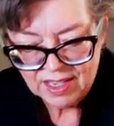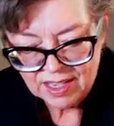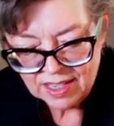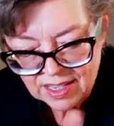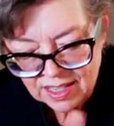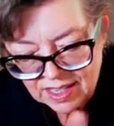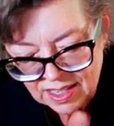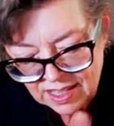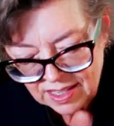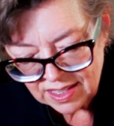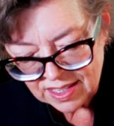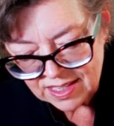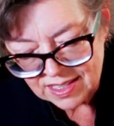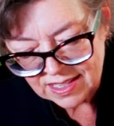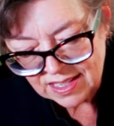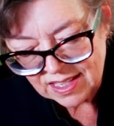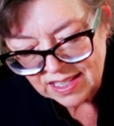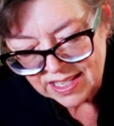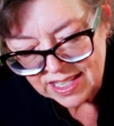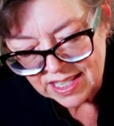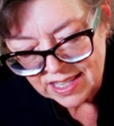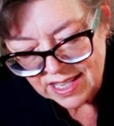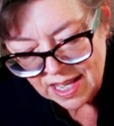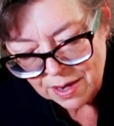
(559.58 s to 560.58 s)
And let's
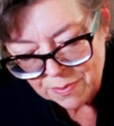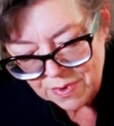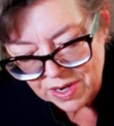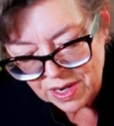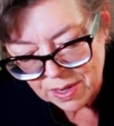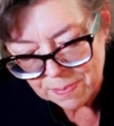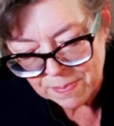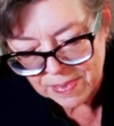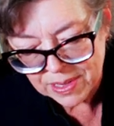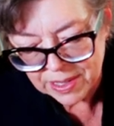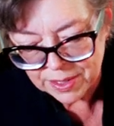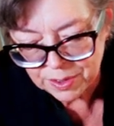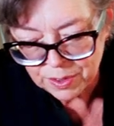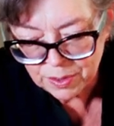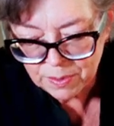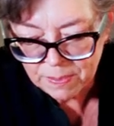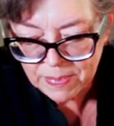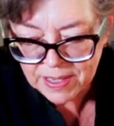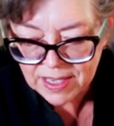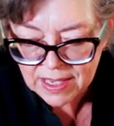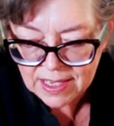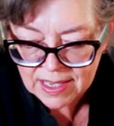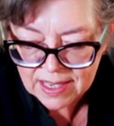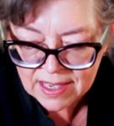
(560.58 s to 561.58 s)
clean that one up a little
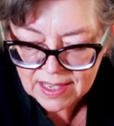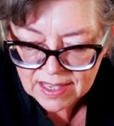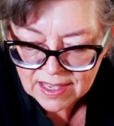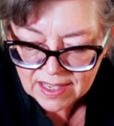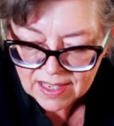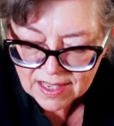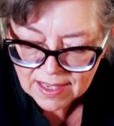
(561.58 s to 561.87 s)
bit.